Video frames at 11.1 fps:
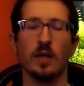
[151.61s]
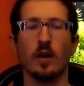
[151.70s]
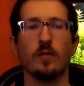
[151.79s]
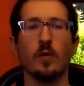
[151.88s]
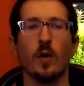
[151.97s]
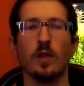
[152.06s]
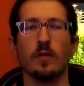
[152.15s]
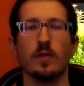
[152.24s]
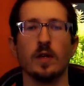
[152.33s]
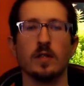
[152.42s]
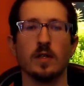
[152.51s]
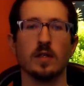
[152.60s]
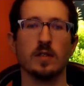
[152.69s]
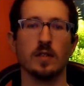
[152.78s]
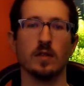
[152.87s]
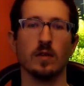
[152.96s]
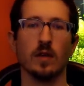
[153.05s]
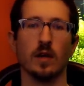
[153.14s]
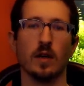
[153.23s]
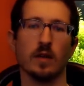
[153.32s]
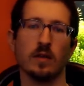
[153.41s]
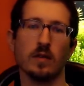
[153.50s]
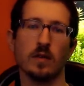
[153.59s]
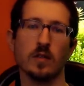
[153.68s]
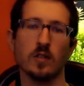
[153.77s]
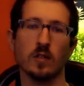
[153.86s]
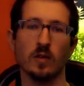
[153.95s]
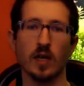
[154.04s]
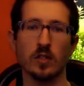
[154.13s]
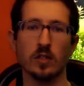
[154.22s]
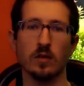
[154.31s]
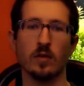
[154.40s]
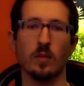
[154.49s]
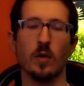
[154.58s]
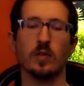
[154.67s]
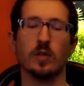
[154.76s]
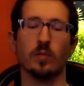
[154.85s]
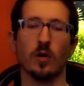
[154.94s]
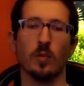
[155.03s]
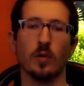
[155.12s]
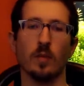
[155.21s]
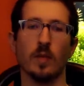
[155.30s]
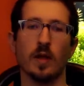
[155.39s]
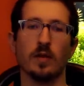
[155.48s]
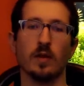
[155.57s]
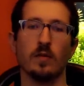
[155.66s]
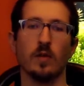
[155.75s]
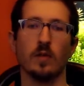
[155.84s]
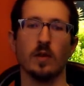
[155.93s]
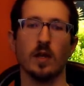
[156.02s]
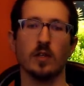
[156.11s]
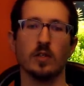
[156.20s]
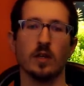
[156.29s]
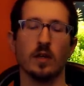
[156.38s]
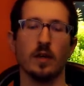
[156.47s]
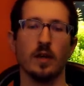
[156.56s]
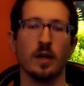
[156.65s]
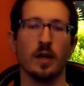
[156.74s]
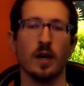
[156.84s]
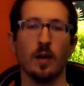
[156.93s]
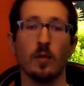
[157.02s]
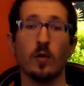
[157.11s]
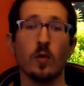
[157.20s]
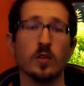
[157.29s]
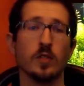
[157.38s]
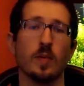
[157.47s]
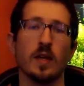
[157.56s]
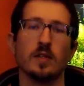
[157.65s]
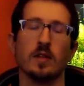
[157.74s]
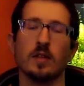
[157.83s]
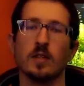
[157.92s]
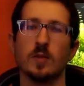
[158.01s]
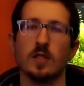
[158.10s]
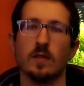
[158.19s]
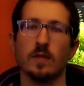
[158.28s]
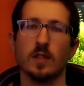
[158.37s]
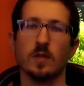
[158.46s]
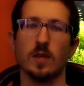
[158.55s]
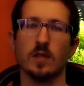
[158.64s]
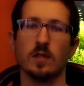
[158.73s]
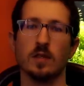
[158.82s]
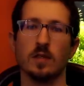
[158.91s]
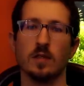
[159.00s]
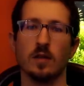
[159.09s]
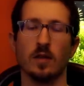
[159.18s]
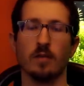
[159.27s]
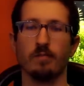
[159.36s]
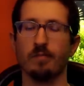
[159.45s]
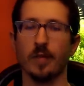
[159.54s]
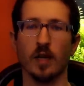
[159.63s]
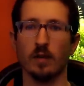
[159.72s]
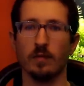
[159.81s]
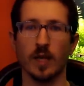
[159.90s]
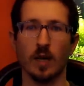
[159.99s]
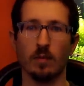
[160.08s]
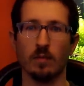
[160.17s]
Now, a few other things to consider. The selection of the most appropriate method of euthanasia, of course, depends on the specific species. You know, you can think of,